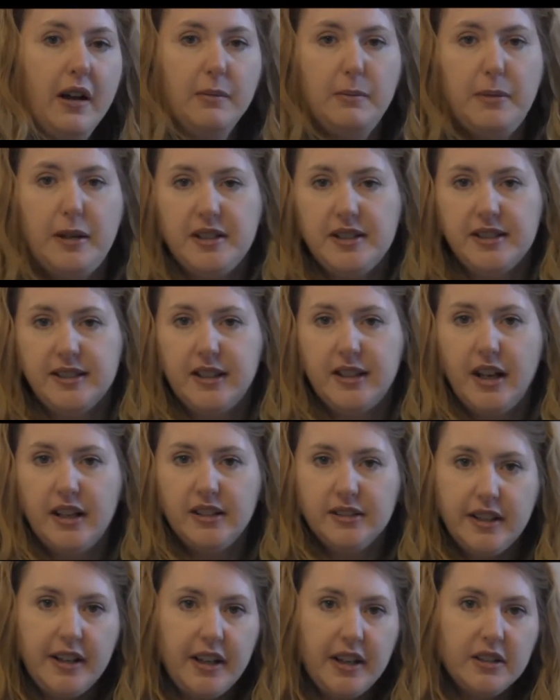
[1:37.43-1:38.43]
be
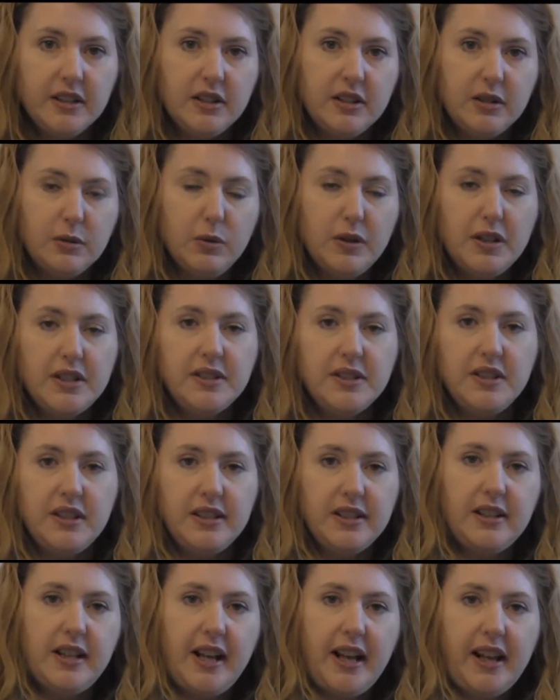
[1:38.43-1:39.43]
slightly
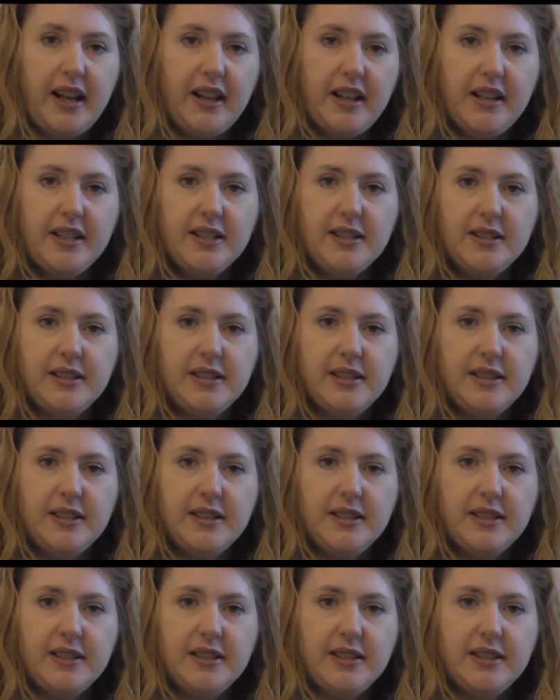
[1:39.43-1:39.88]
twisted like this,